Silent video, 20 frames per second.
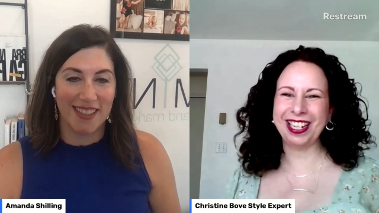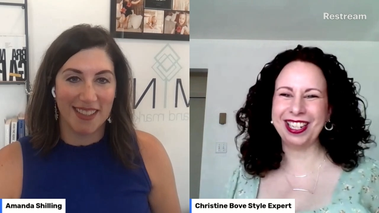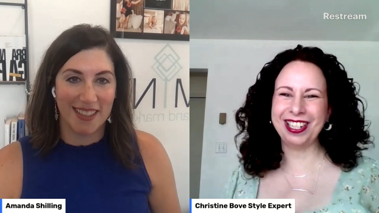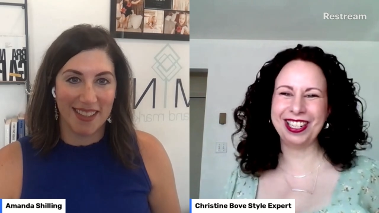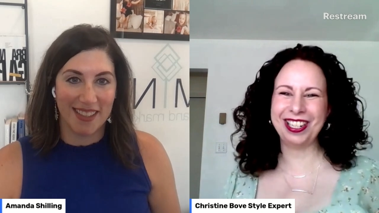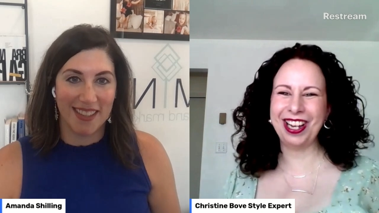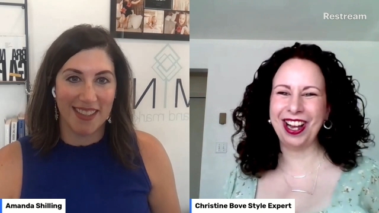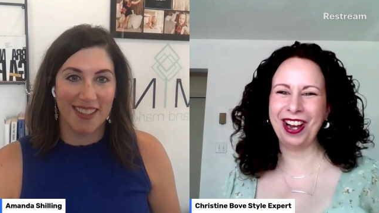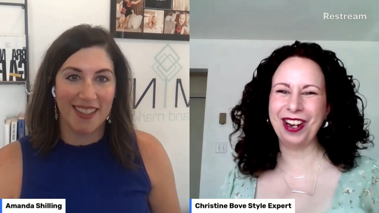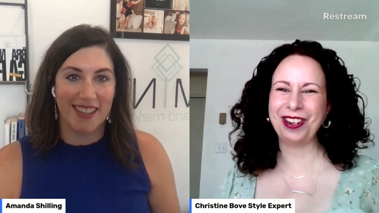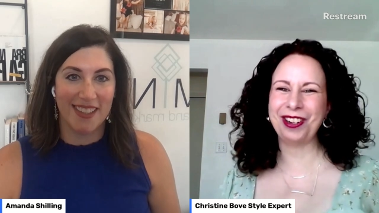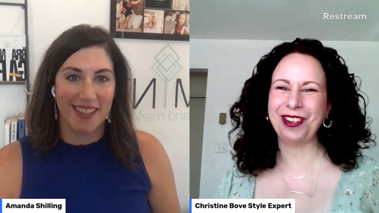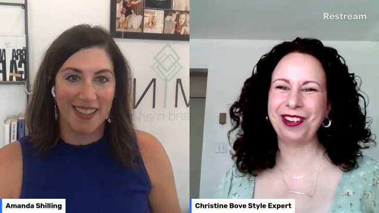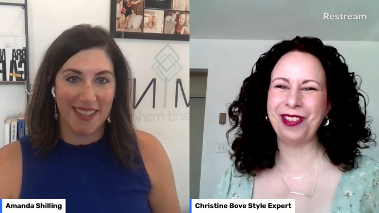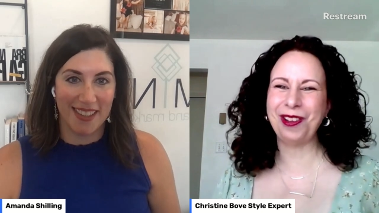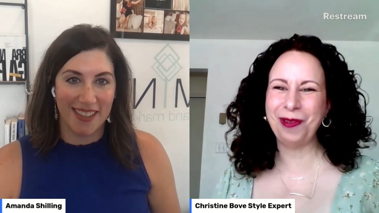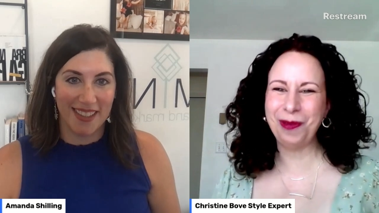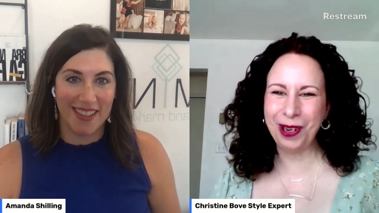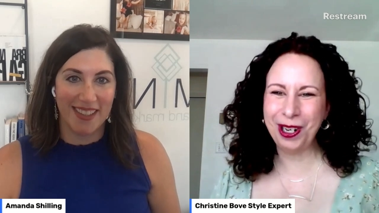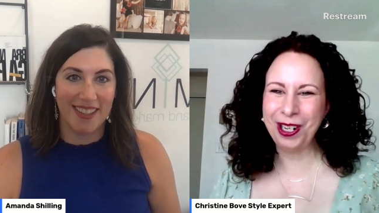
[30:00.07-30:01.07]
Speaker 1: going to conquer
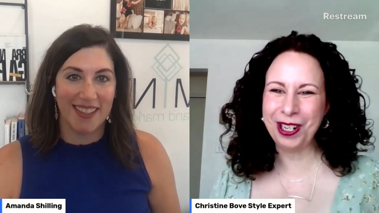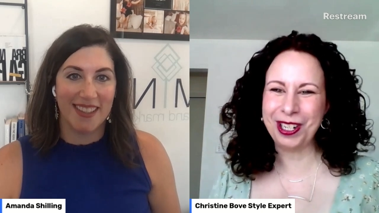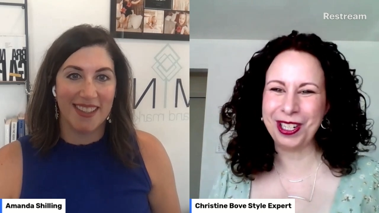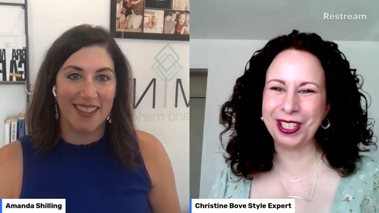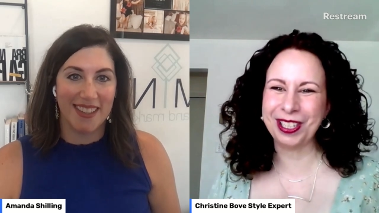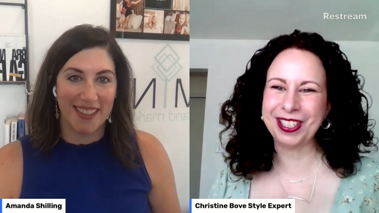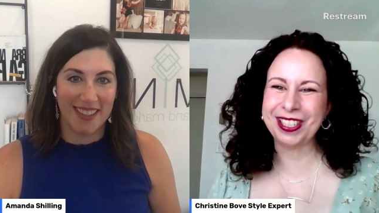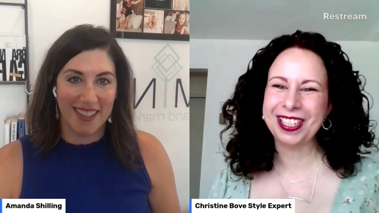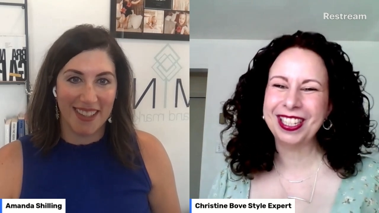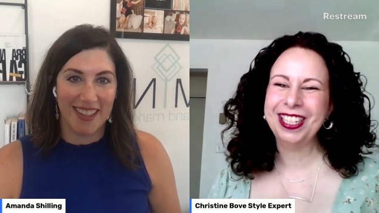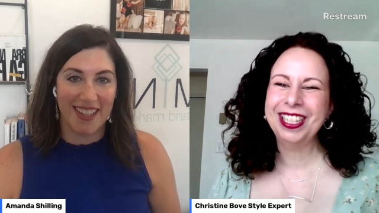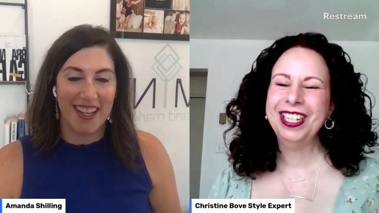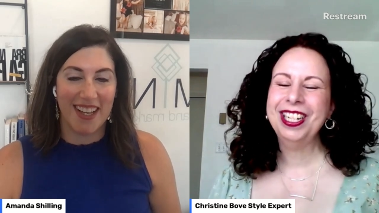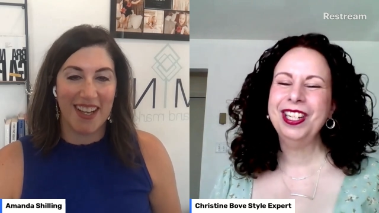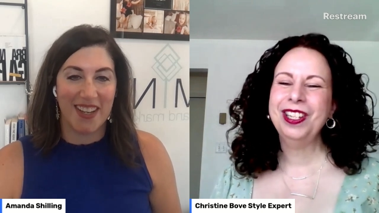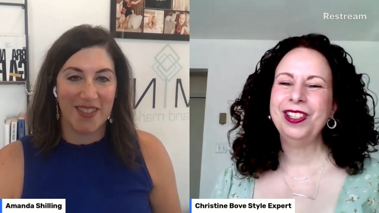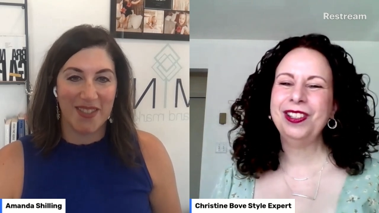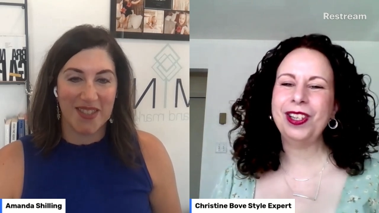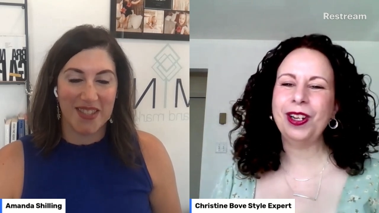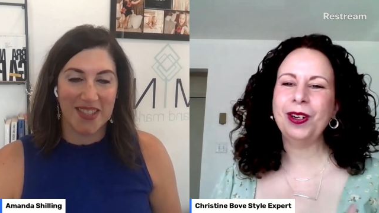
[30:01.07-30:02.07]
the world.
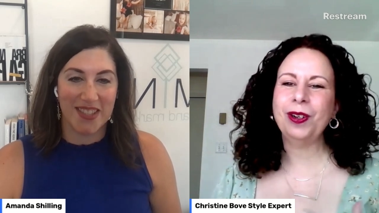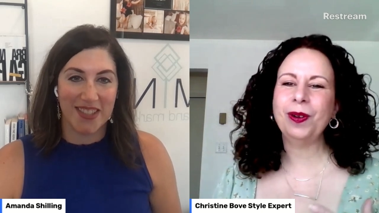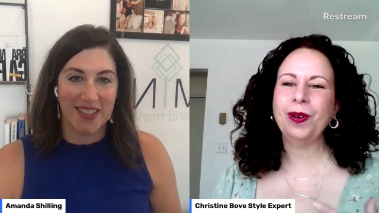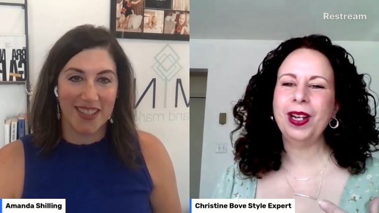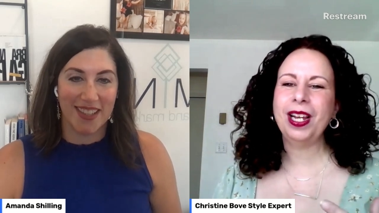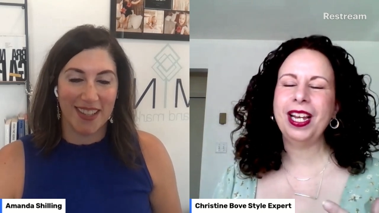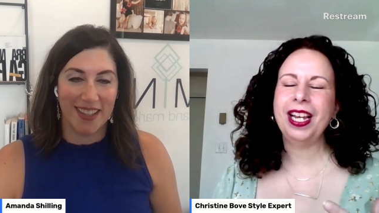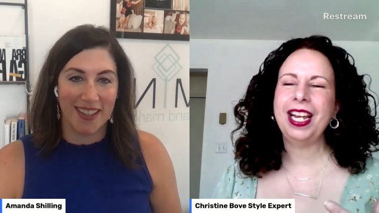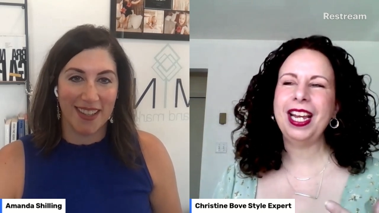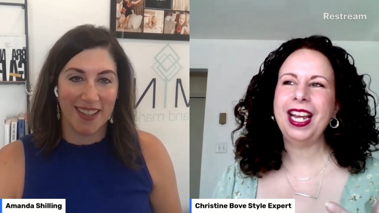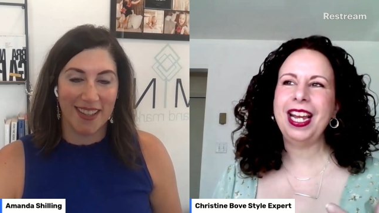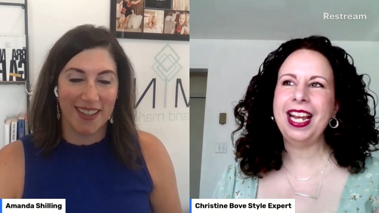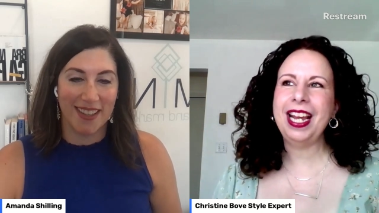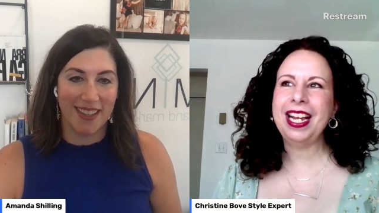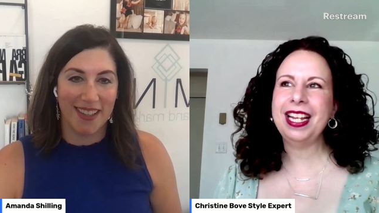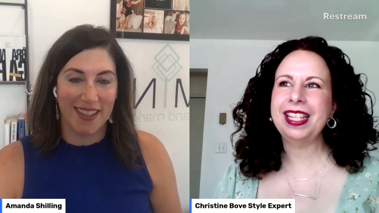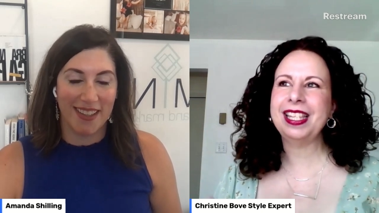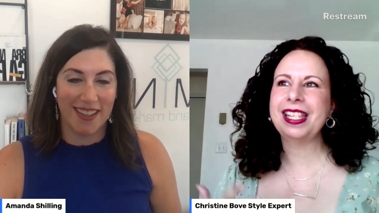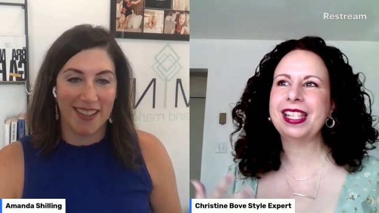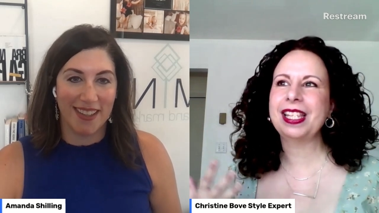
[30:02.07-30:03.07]
Absolutely. So
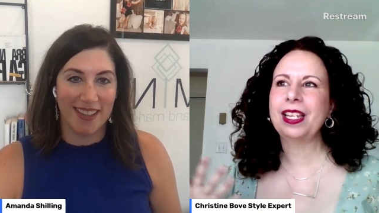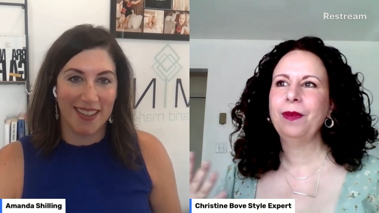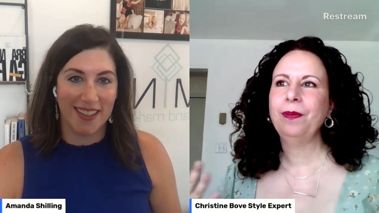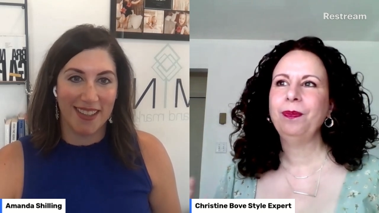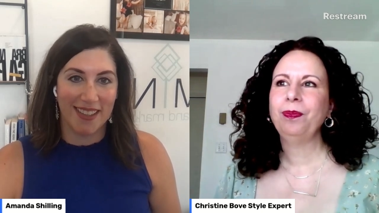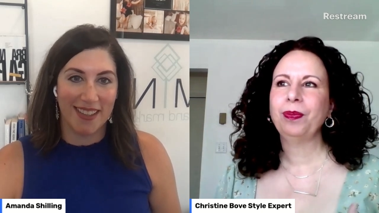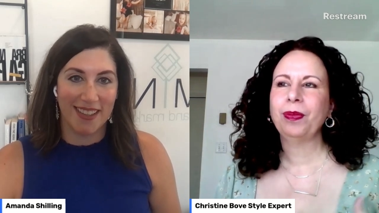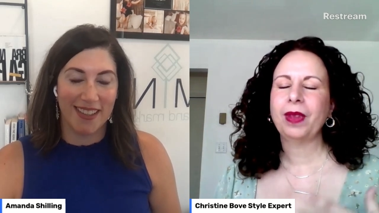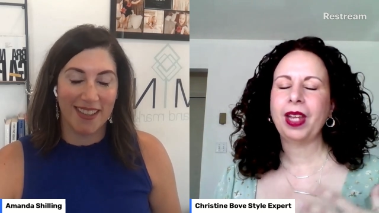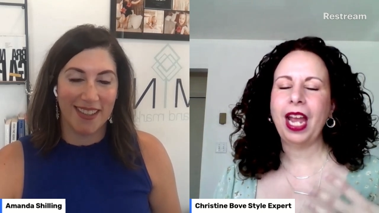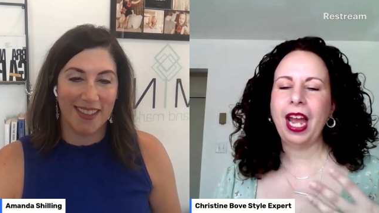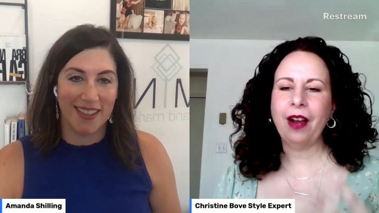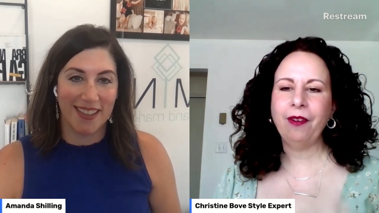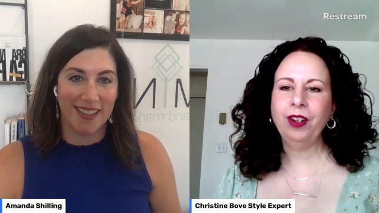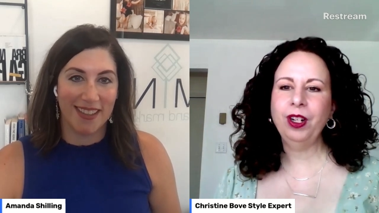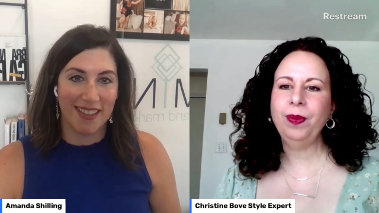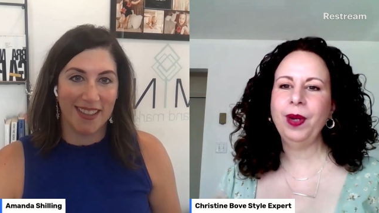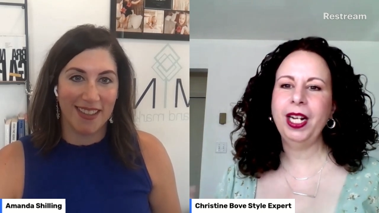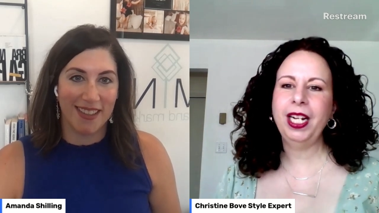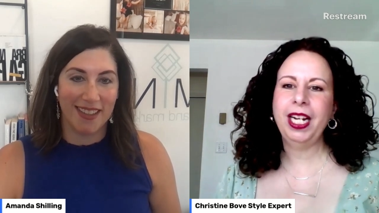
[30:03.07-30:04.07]
it's
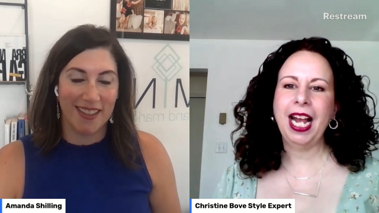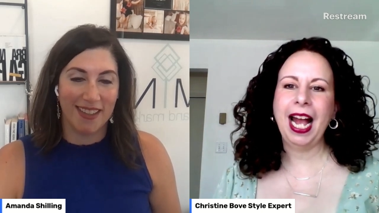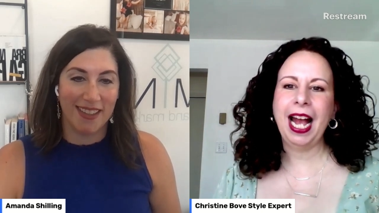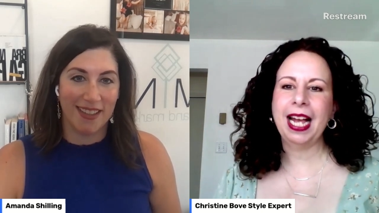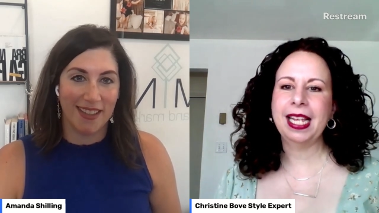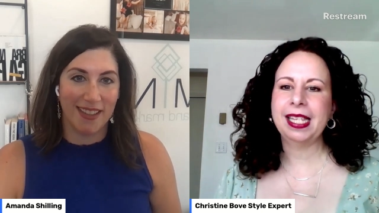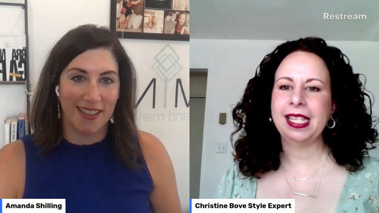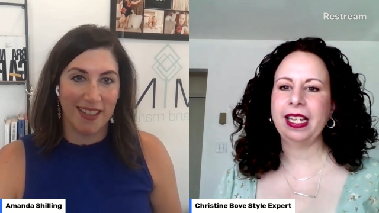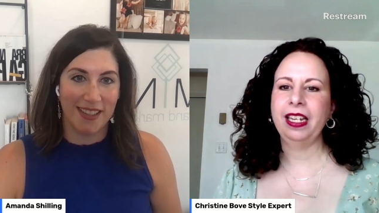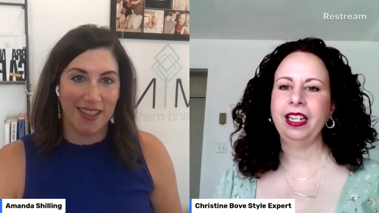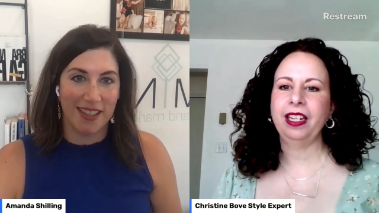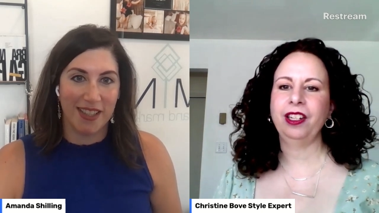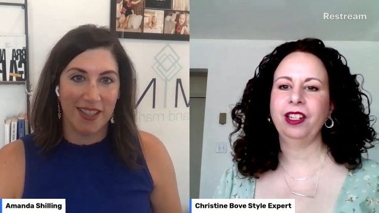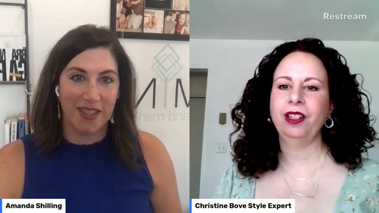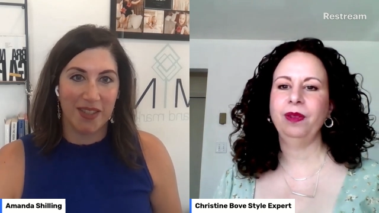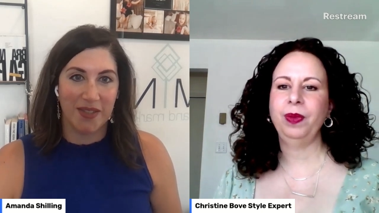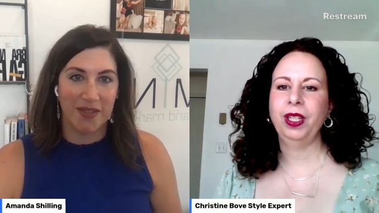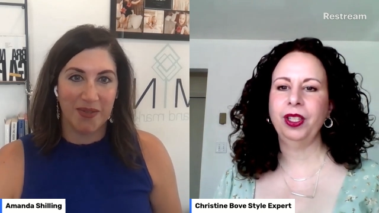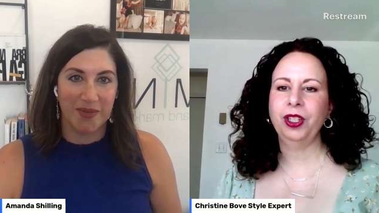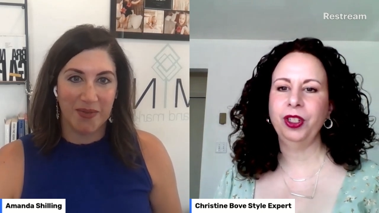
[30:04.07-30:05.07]
everybody has it. It could
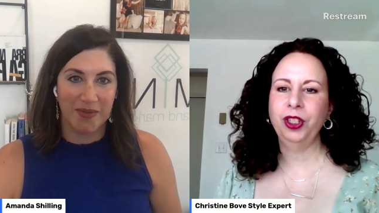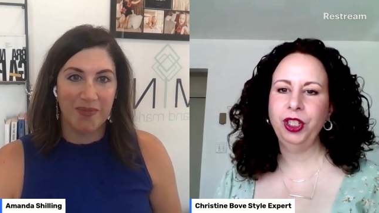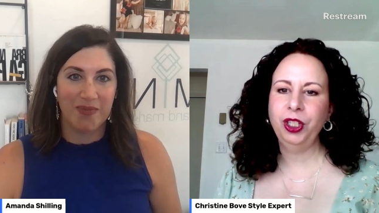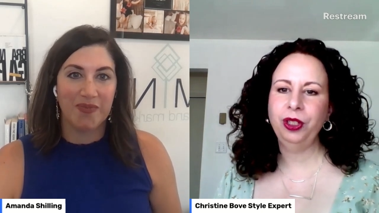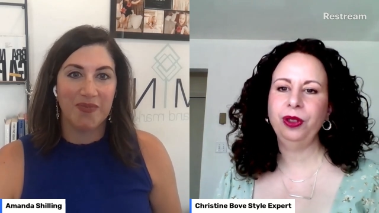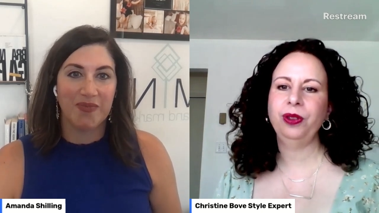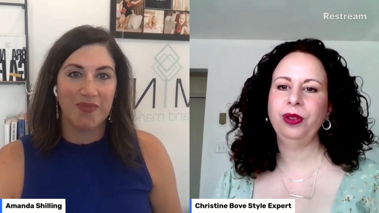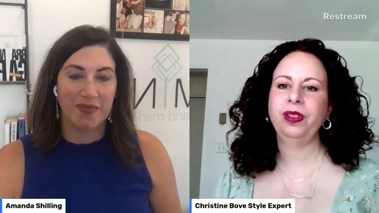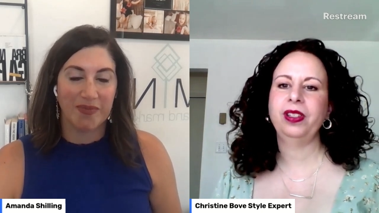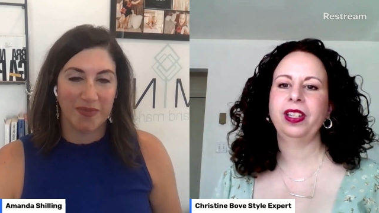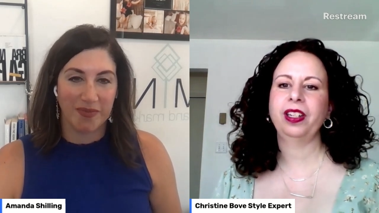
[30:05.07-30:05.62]
be the shoes,